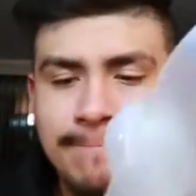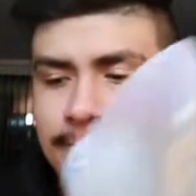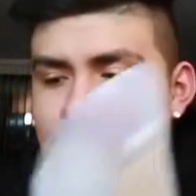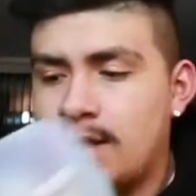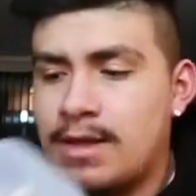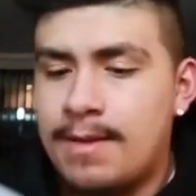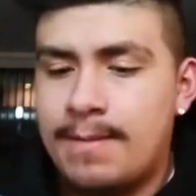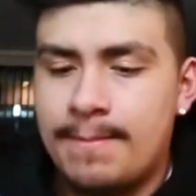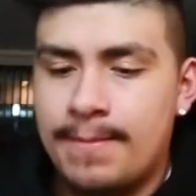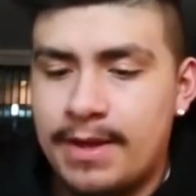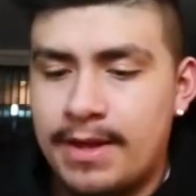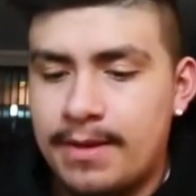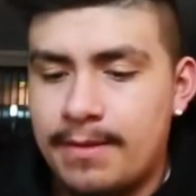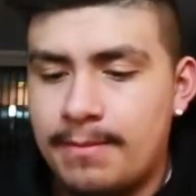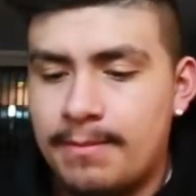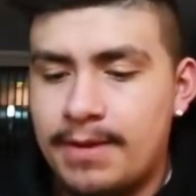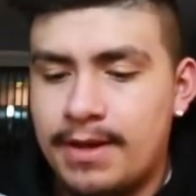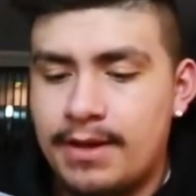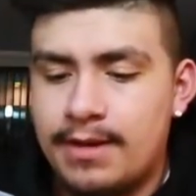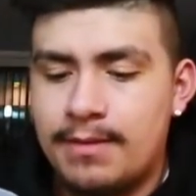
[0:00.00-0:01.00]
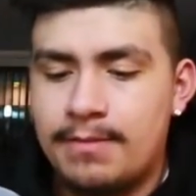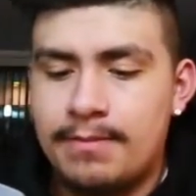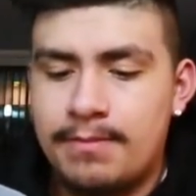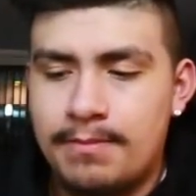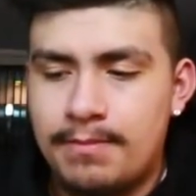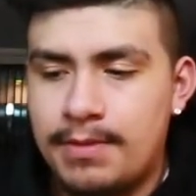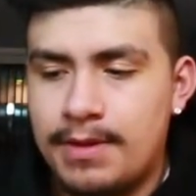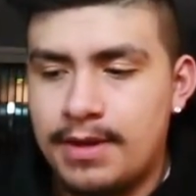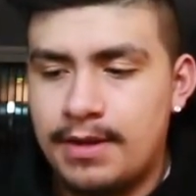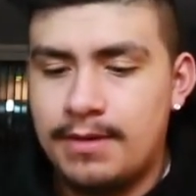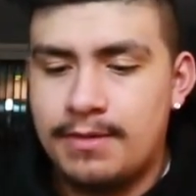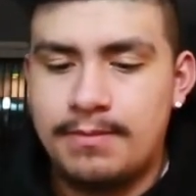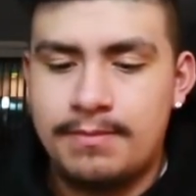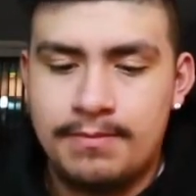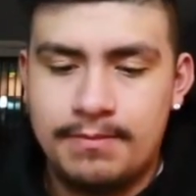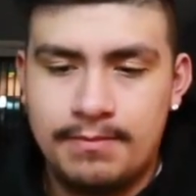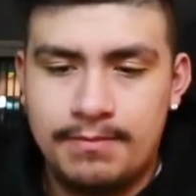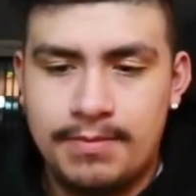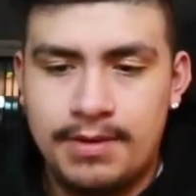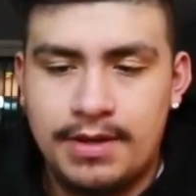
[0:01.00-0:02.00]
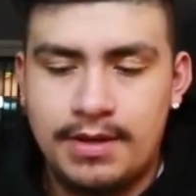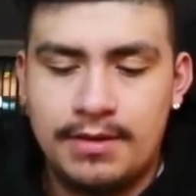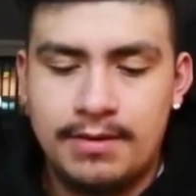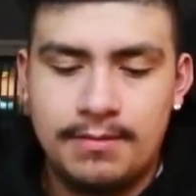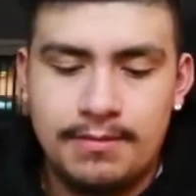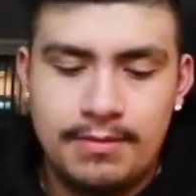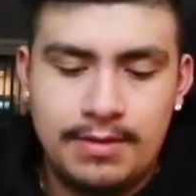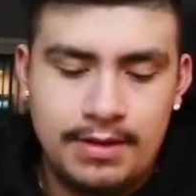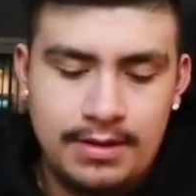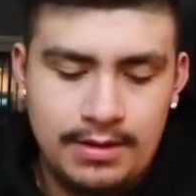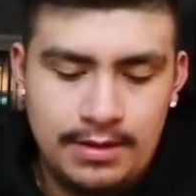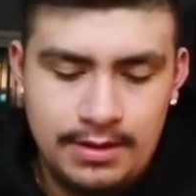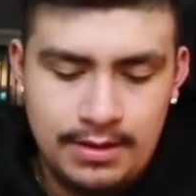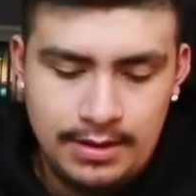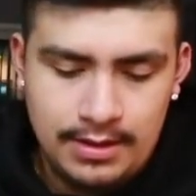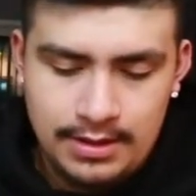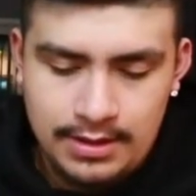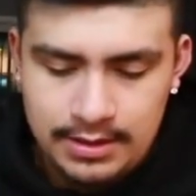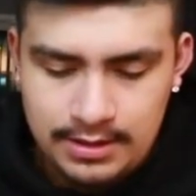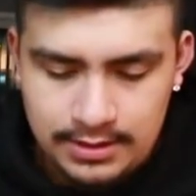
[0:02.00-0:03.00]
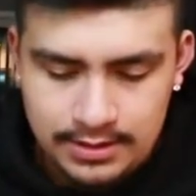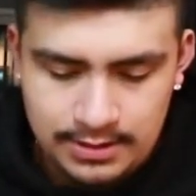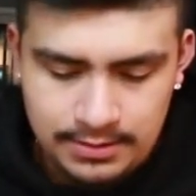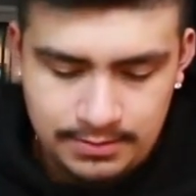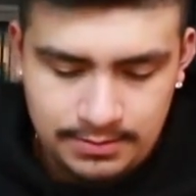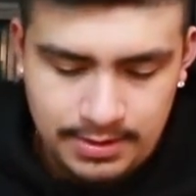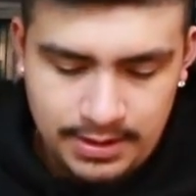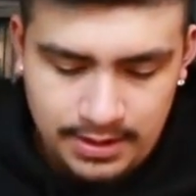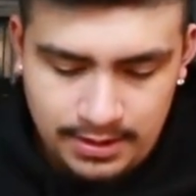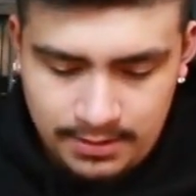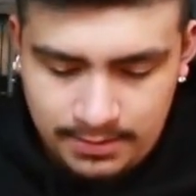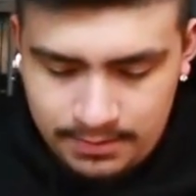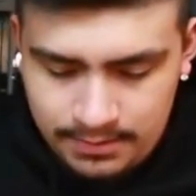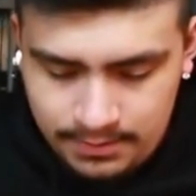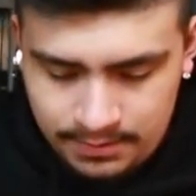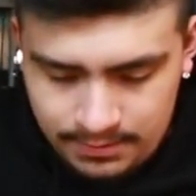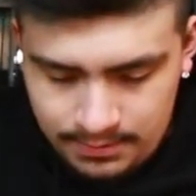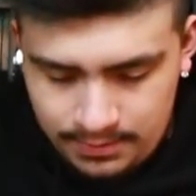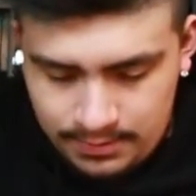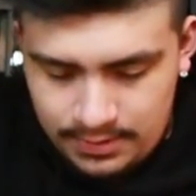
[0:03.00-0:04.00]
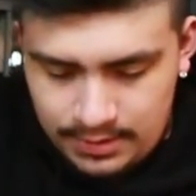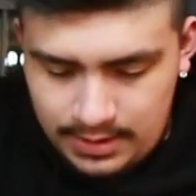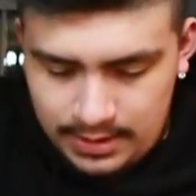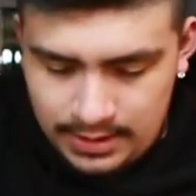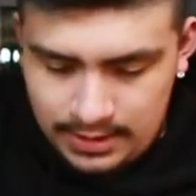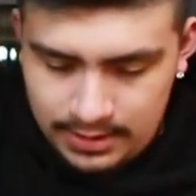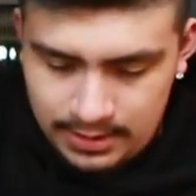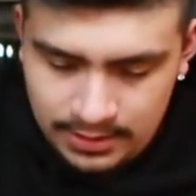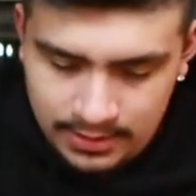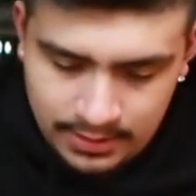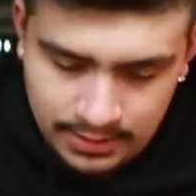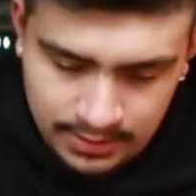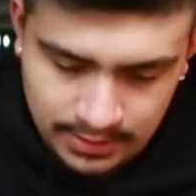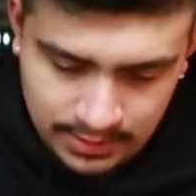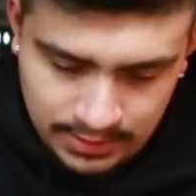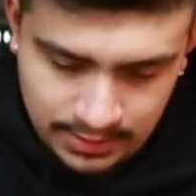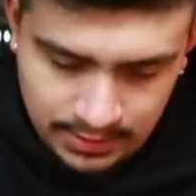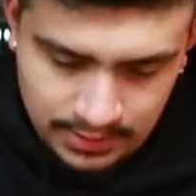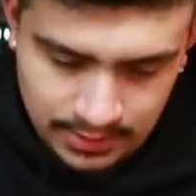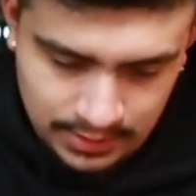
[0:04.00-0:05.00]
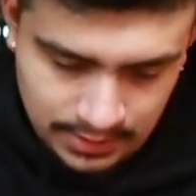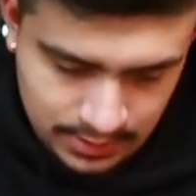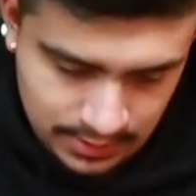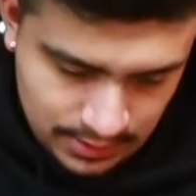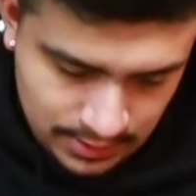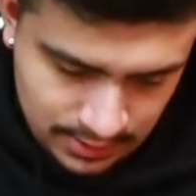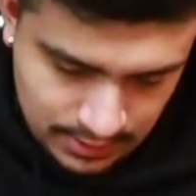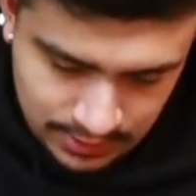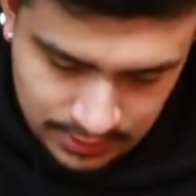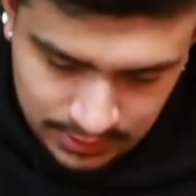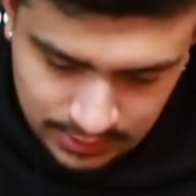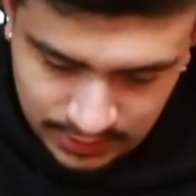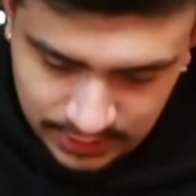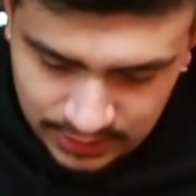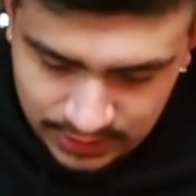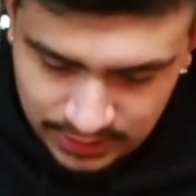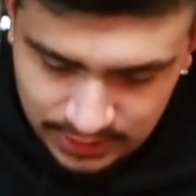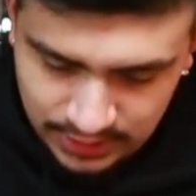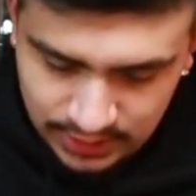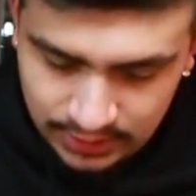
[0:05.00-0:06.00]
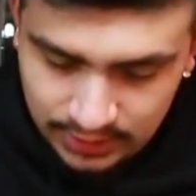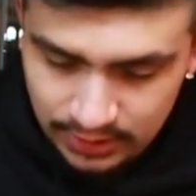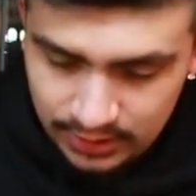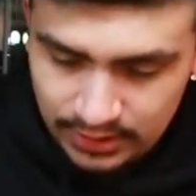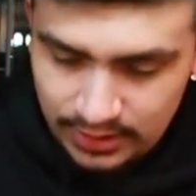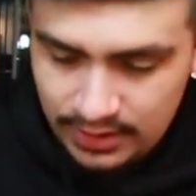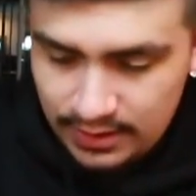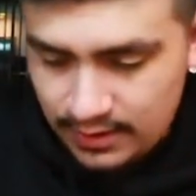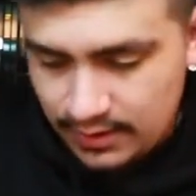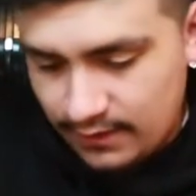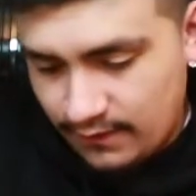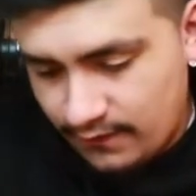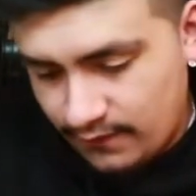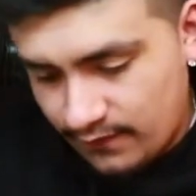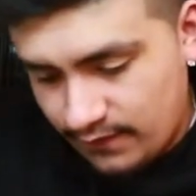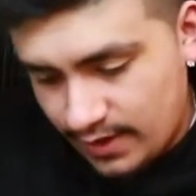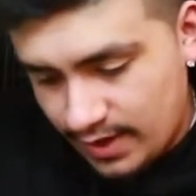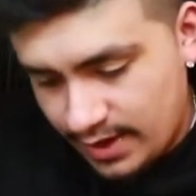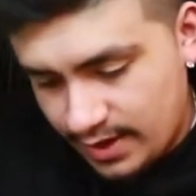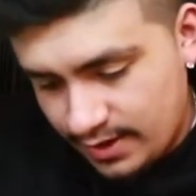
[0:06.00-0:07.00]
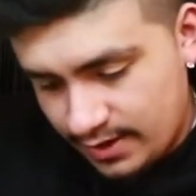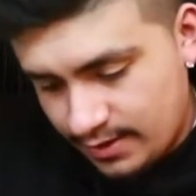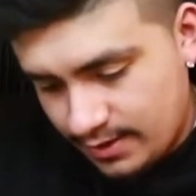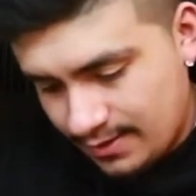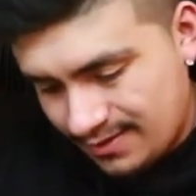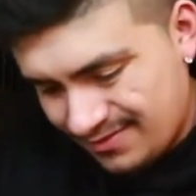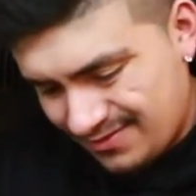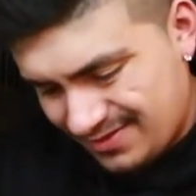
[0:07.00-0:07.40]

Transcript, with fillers: Bam, bam, bam, bam, bam, yeah. These are gonna look fire.